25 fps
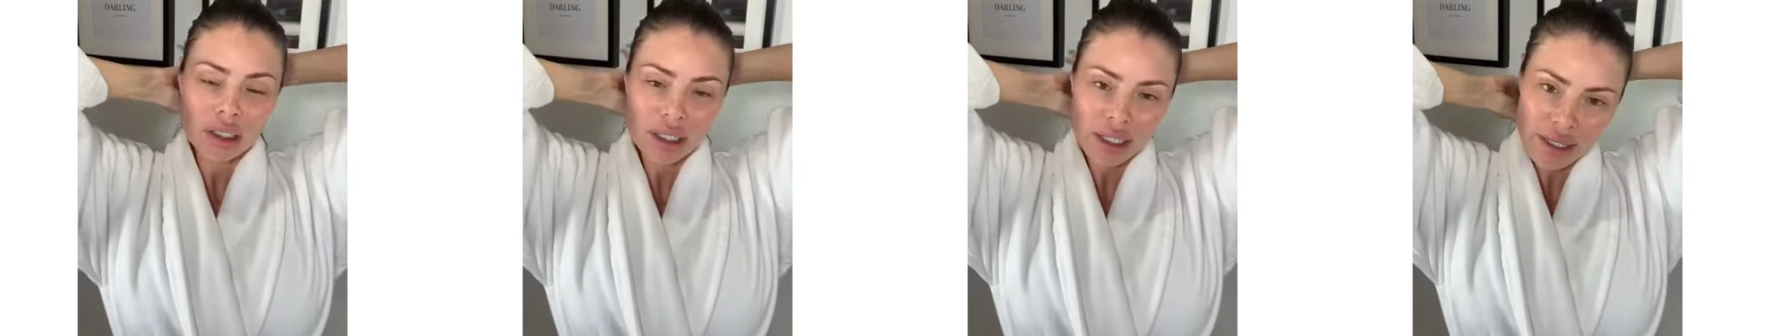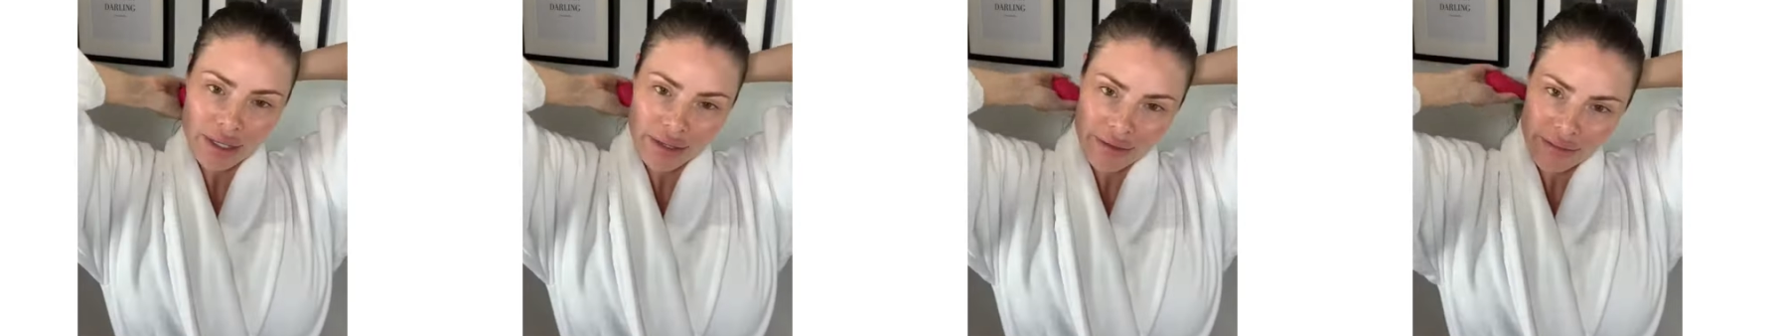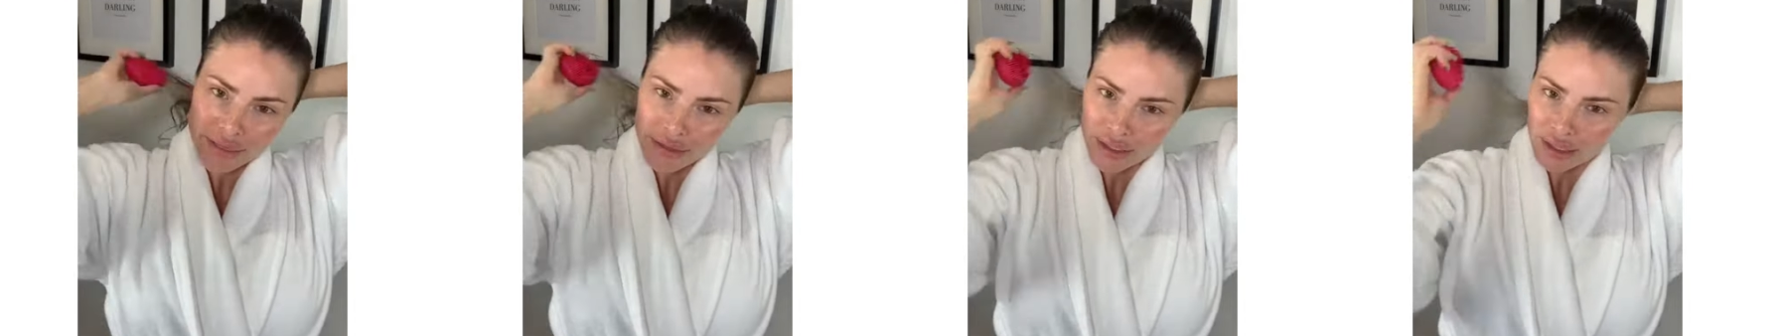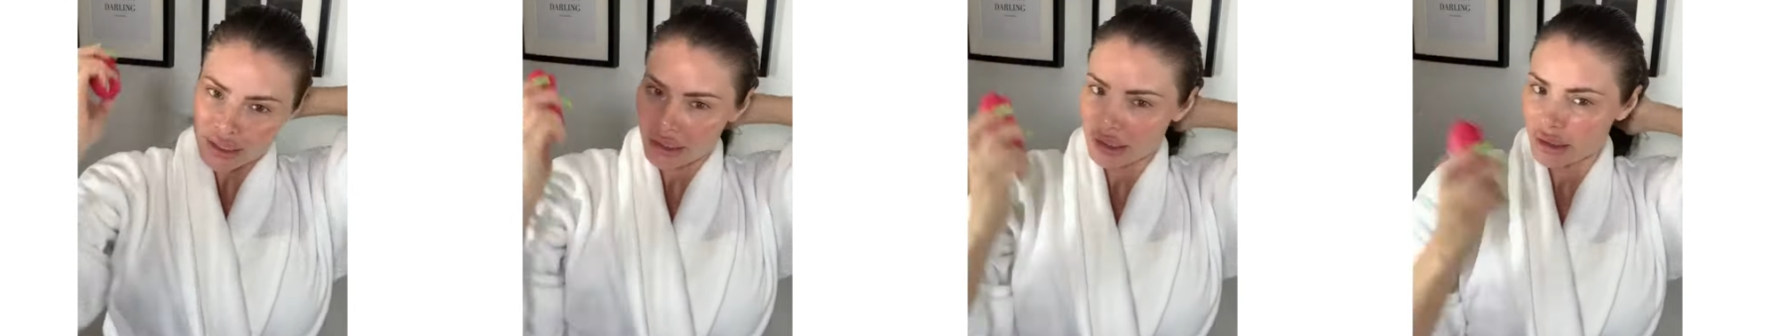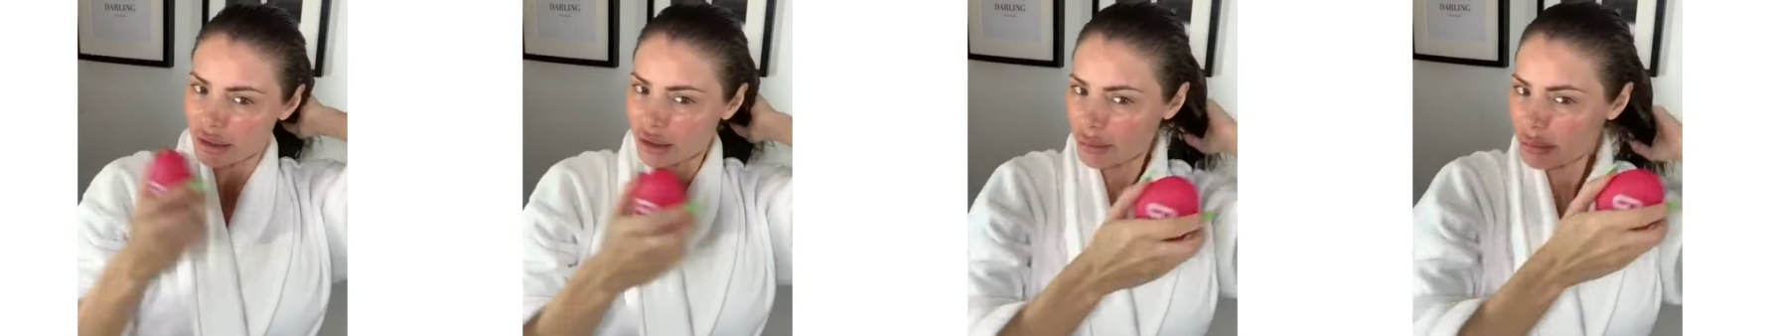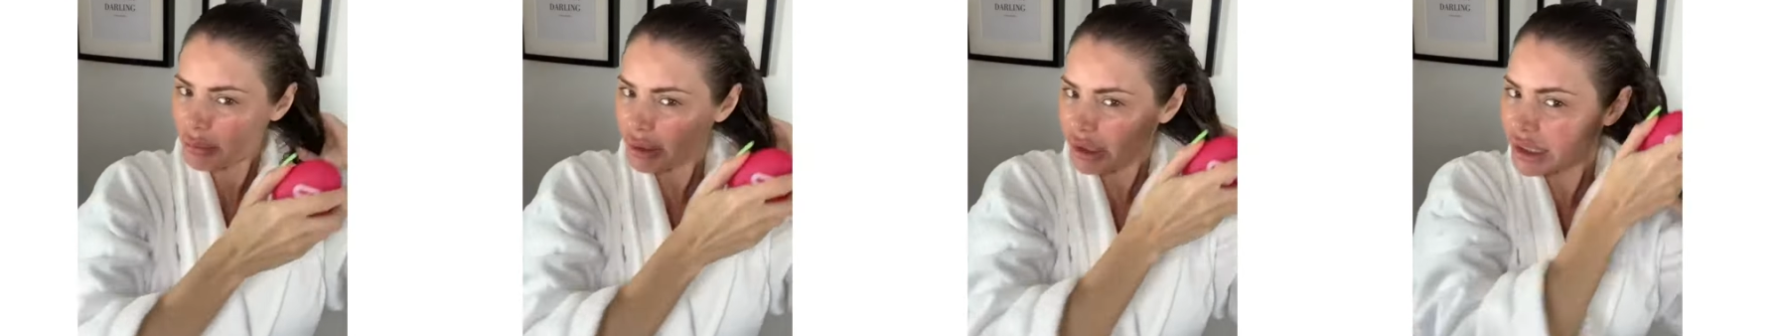And then
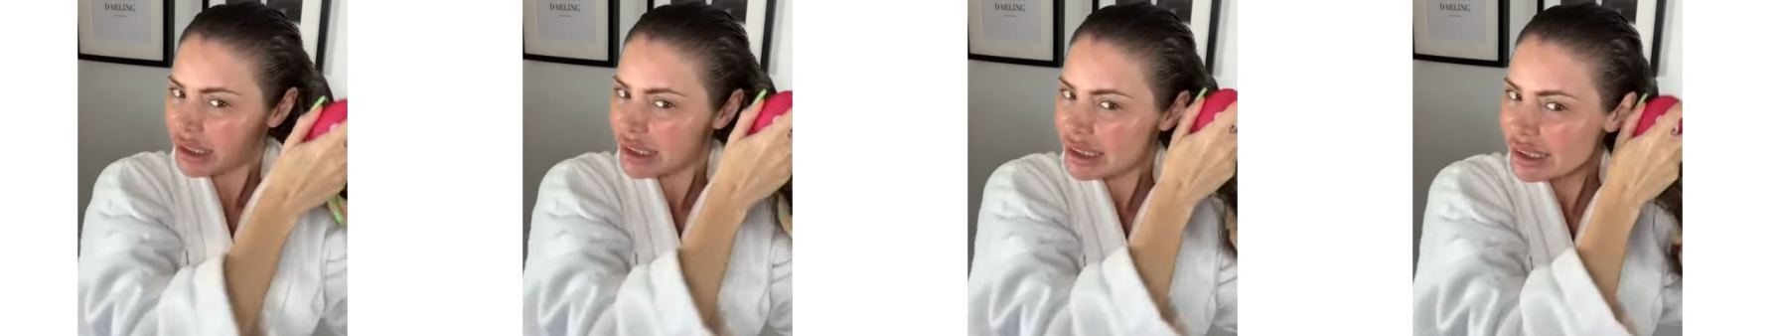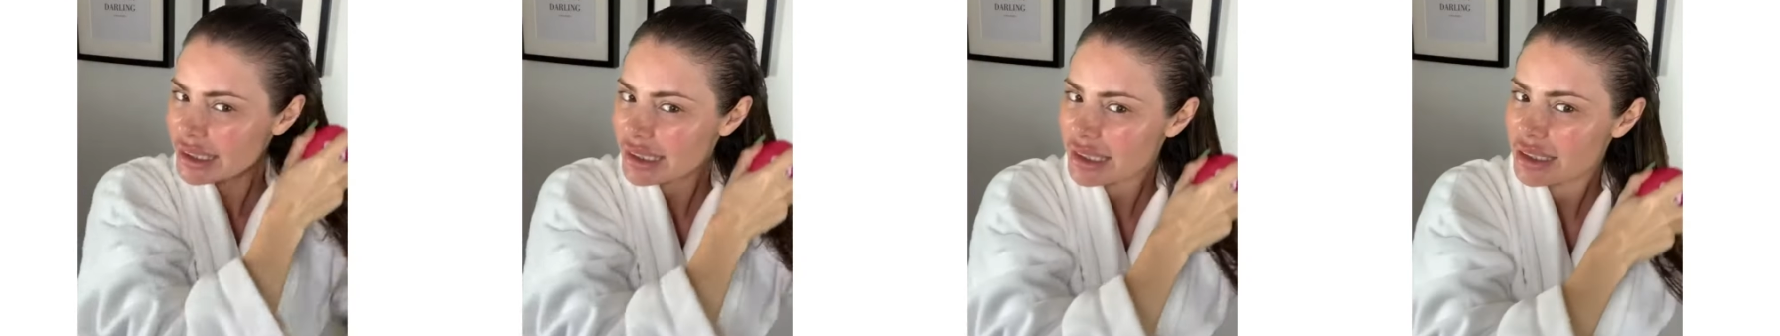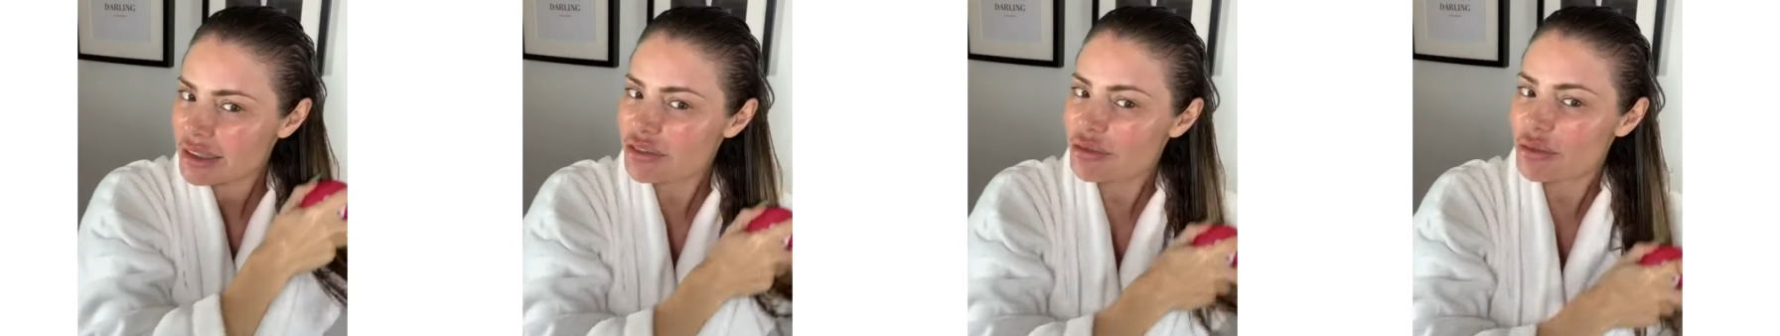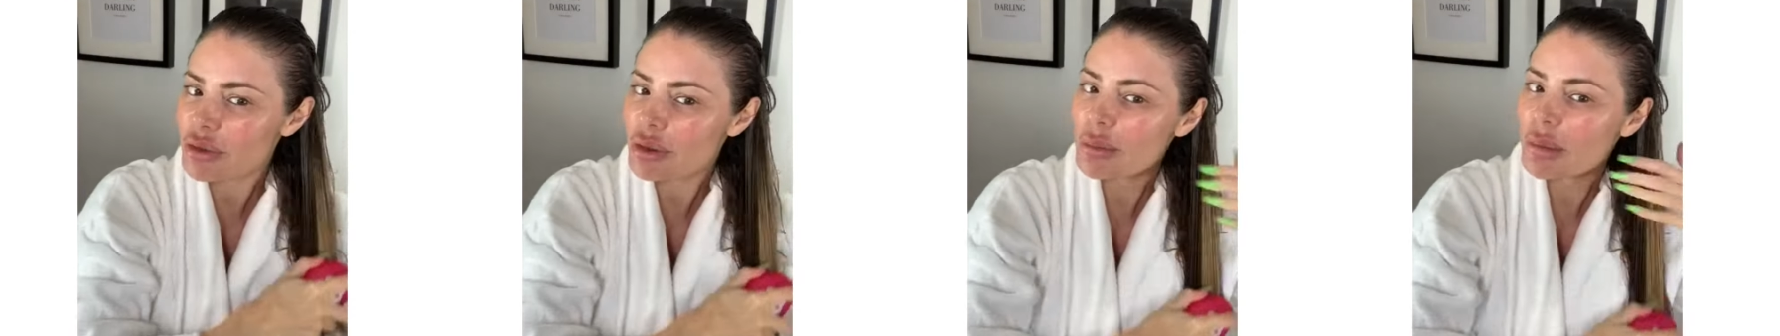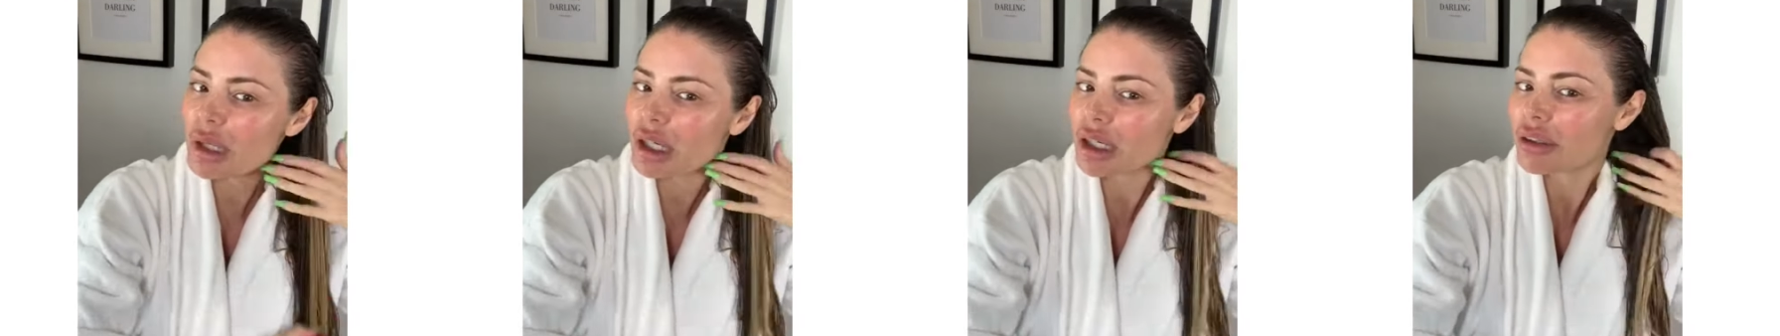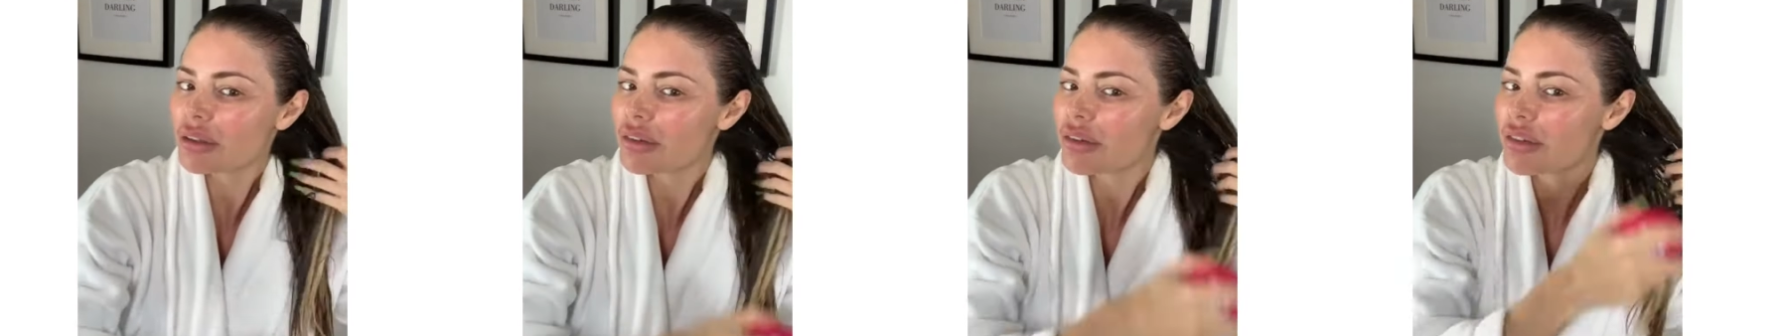I'm going to leave the
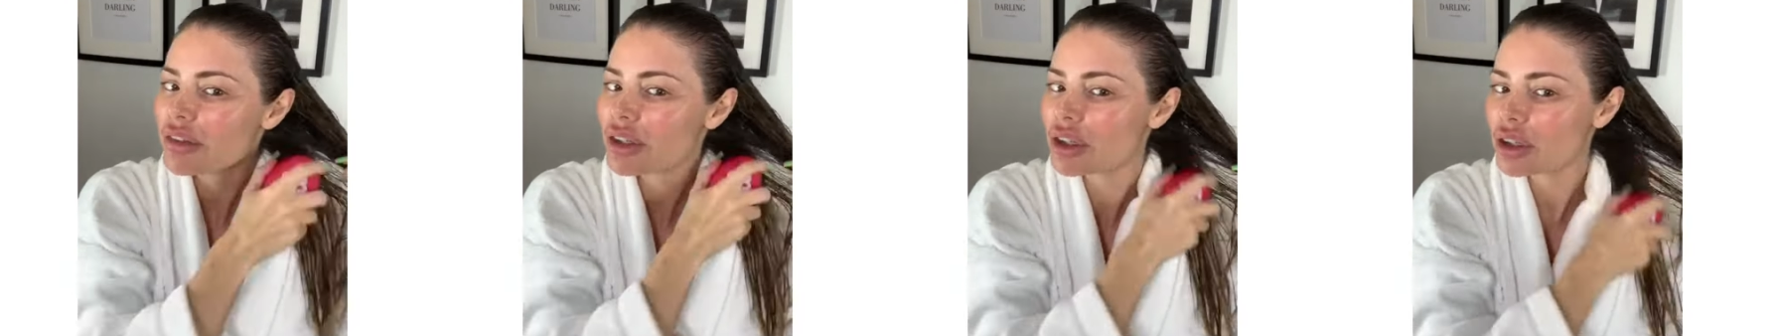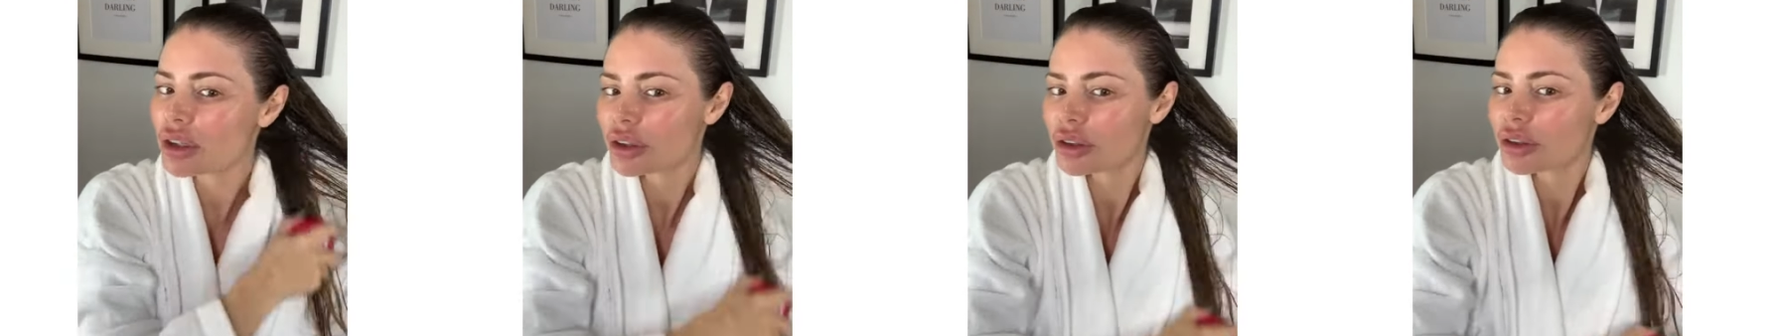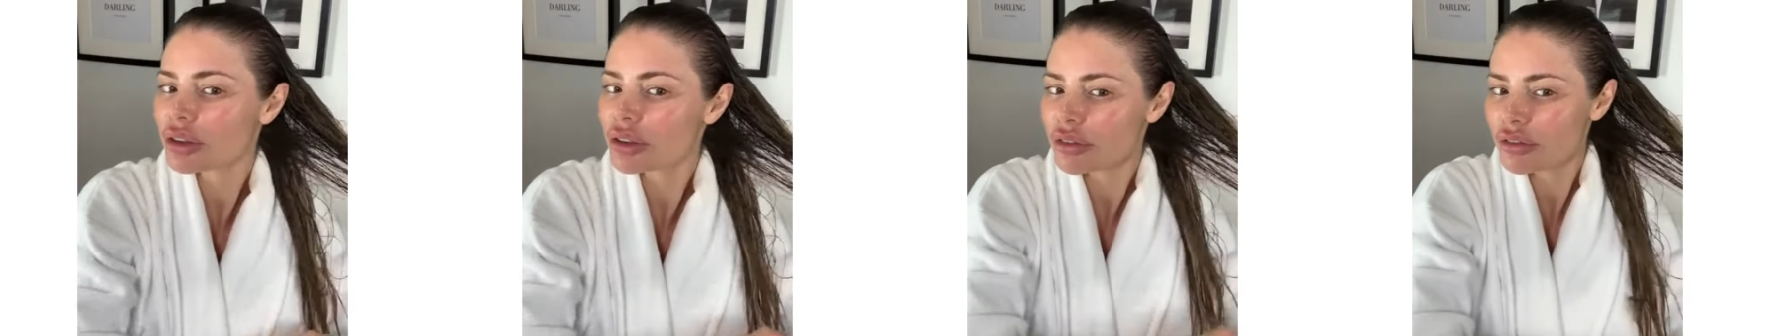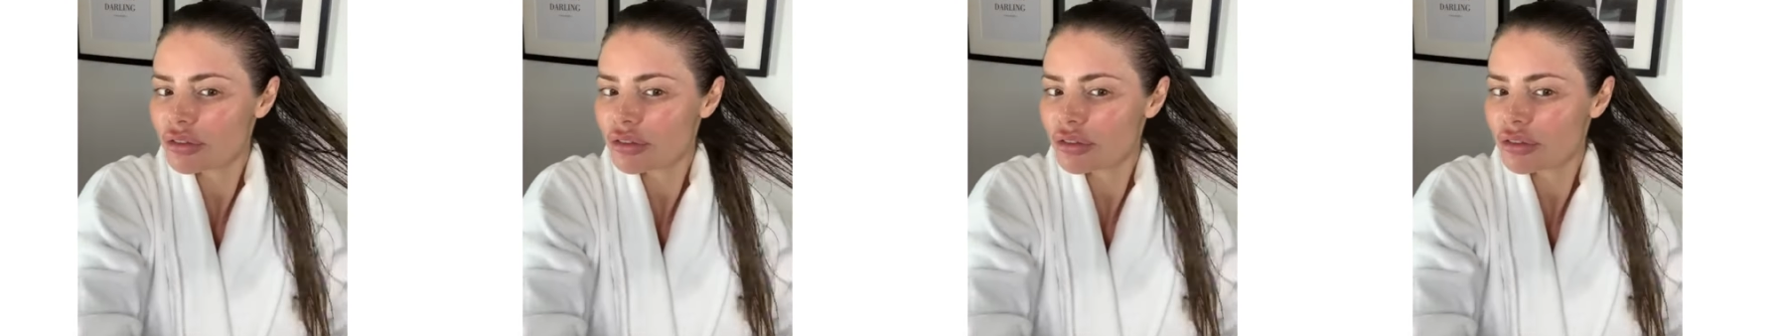mask on